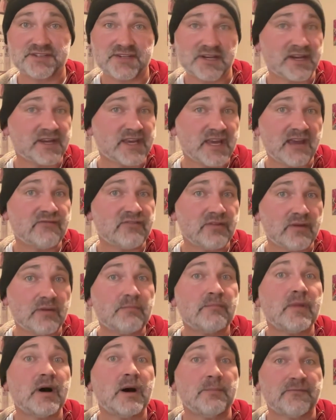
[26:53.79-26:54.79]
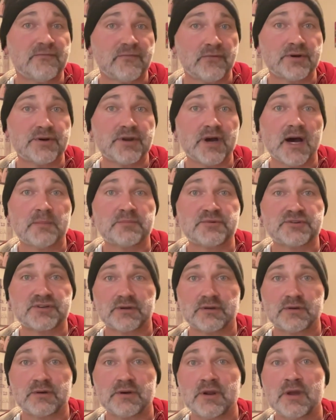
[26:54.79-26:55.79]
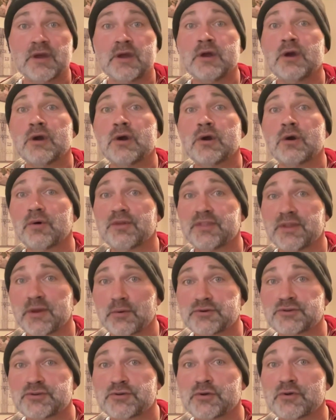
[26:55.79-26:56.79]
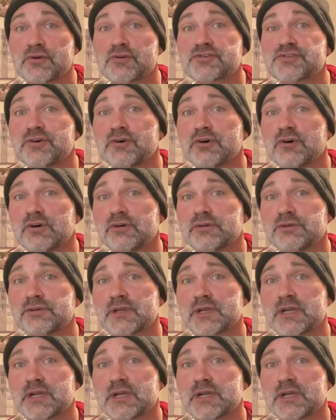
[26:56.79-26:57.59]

I gave them up for adoption when they were two years old